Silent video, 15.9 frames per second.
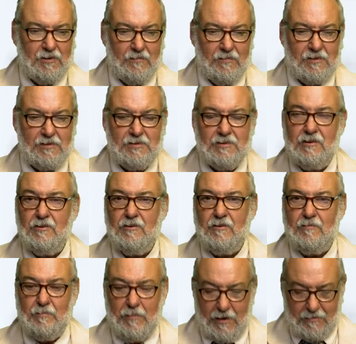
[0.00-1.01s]
of this Theory
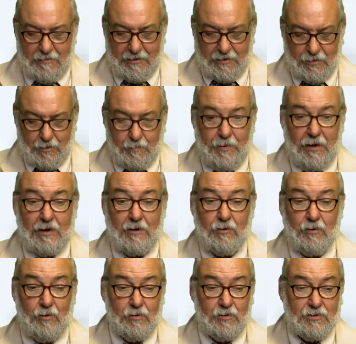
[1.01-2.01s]
of Myofascial Pain
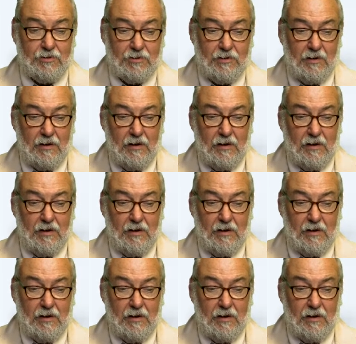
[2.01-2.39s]
course.